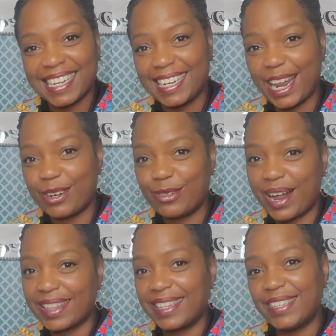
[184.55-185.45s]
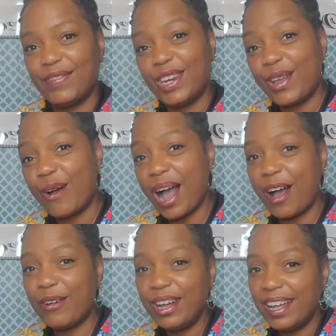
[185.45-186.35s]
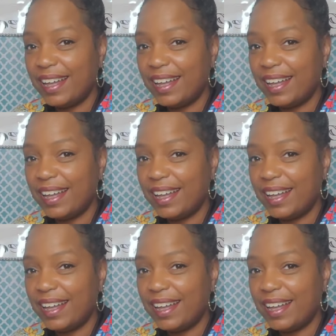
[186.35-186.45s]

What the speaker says: and not drag this video out,